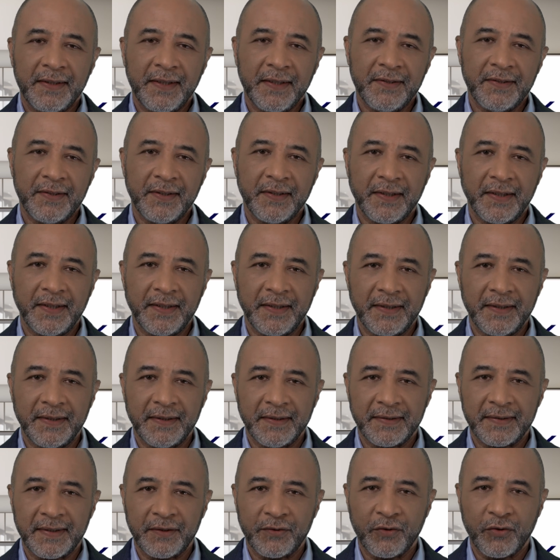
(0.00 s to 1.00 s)

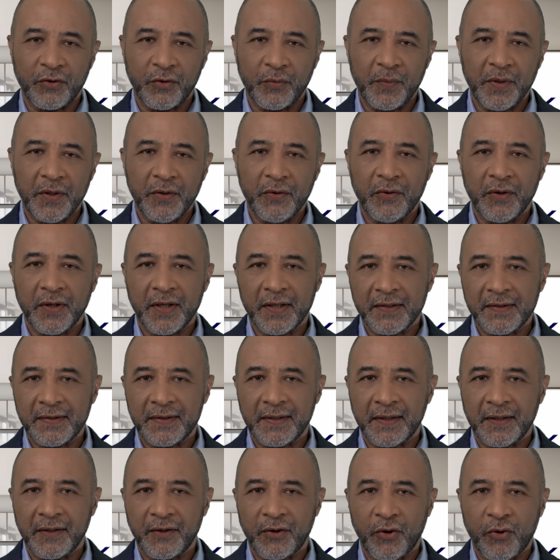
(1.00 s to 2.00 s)
Additionally, Santo Domingo
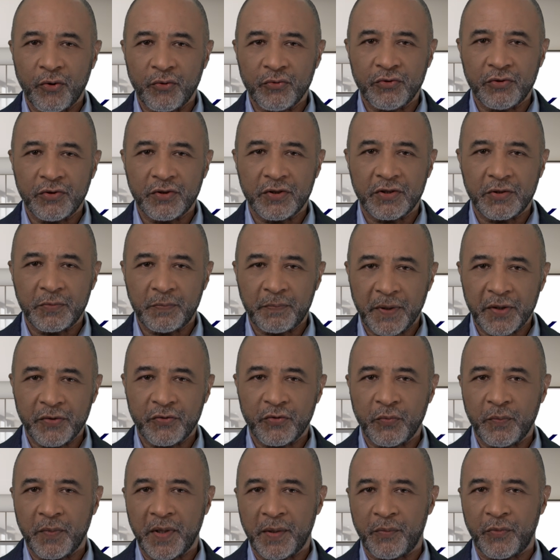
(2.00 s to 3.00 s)
Este holds
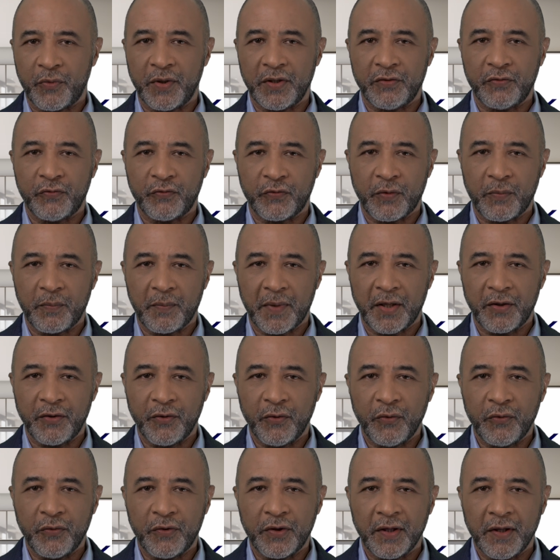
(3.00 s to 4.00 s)
special memories from
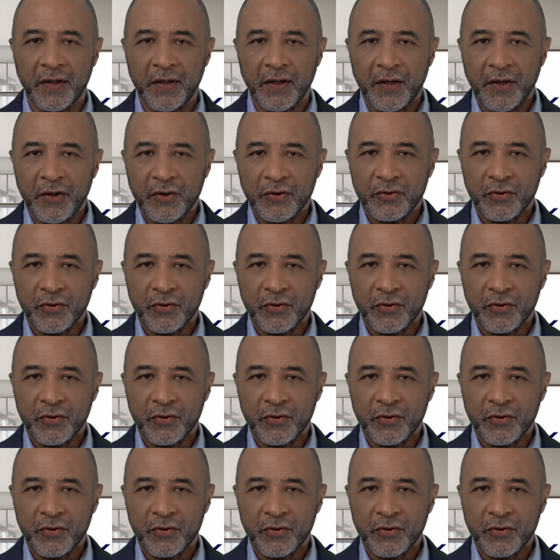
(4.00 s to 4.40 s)
my youth,